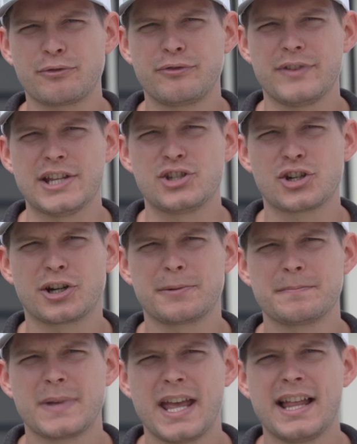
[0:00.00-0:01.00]
feature,
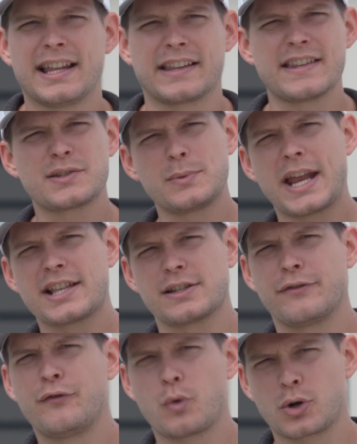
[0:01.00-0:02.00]
like this one has a
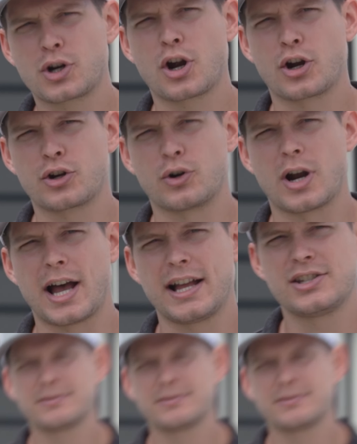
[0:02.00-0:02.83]
4-car garage,